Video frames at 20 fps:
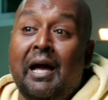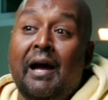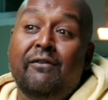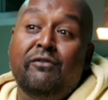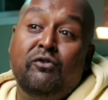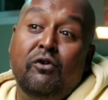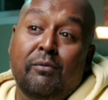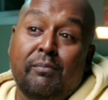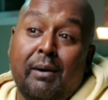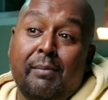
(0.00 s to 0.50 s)
You
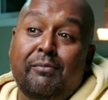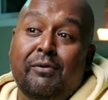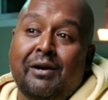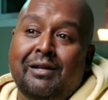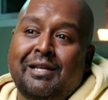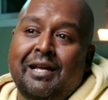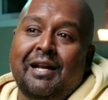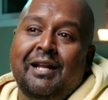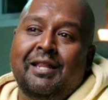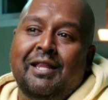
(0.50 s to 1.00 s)
have to remember
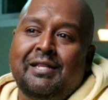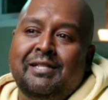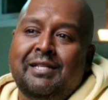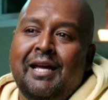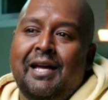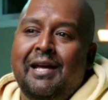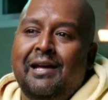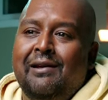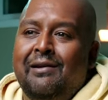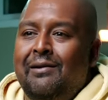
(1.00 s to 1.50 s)
at the end of the
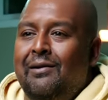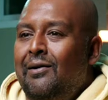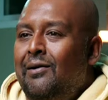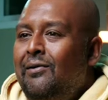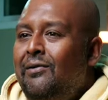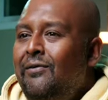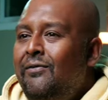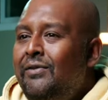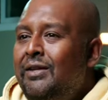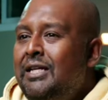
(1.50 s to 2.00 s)
day,
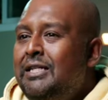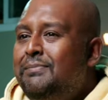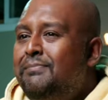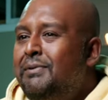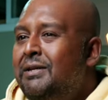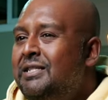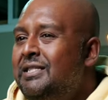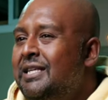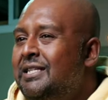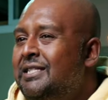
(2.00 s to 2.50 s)
all of these
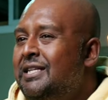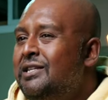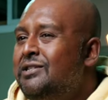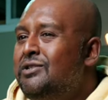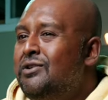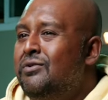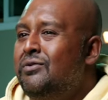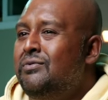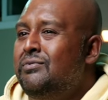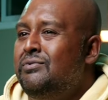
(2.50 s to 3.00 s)

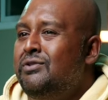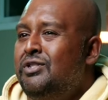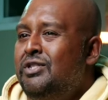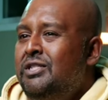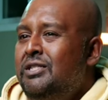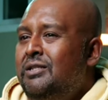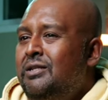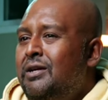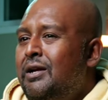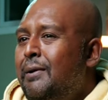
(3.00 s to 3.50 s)
businesses are
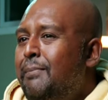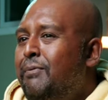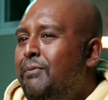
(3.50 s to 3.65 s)
just